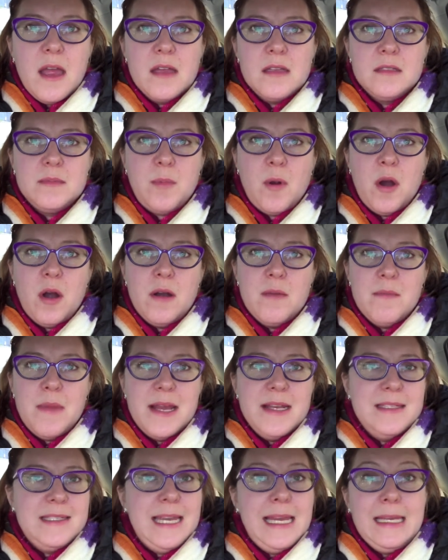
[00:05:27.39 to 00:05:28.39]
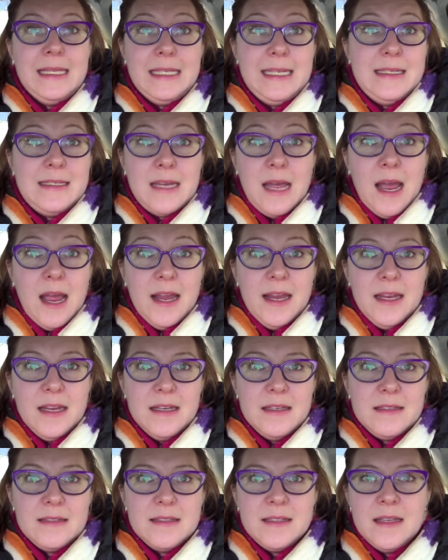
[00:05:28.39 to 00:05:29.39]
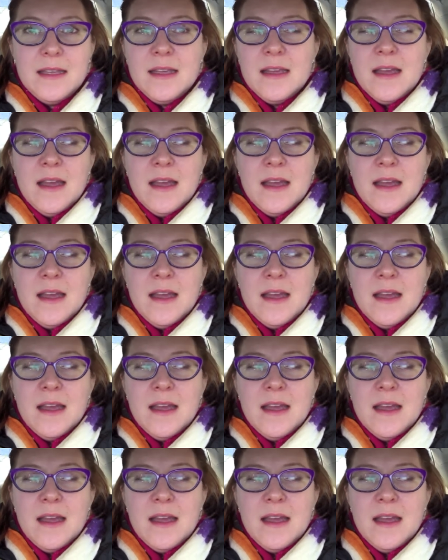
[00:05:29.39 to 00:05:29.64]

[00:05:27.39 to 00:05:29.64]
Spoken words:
as part of my daily diet,